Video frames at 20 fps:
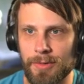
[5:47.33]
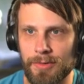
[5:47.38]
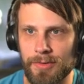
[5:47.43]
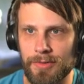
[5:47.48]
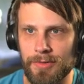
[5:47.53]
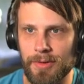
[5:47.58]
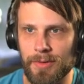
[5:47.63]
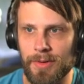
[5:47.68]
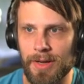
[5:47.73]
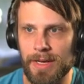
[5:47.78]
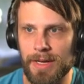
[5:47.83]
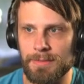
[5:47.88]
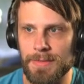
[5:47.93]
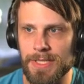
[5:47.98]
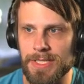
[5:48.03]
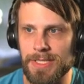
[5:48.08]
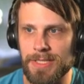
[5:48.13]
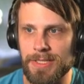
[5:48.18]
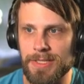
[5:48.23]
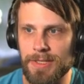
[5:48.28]
so I'm
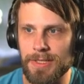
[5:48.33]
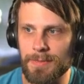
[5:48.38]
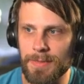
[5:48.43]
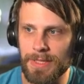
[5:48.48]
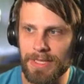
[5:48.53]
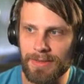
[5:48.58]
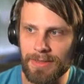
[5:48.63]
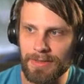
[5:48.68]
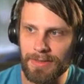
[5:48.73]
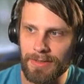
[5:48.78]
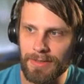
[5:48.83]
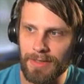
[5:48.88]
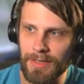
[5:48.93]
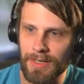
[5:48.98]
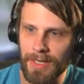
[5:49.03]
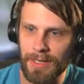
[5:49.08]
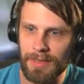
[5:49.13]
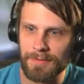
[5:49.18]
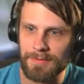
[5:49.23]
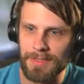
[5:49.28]
assuming that they're going
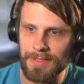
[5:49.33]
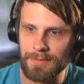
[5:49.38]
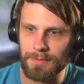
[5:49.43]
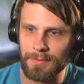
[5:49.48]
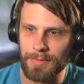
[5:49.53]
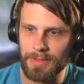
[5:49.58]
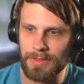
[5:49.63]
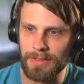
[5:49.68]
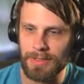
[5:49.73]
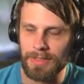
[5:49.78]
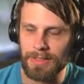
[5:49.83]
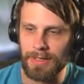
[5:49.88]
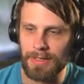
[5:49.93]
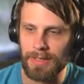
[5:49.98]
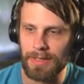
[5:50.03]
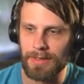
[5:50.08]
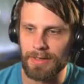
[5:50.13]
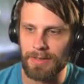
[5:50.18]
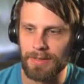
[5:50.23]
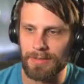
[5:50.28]
to have some really,
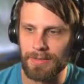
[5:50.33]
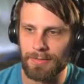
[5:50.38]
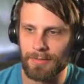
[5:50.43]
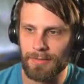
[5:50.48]
uh,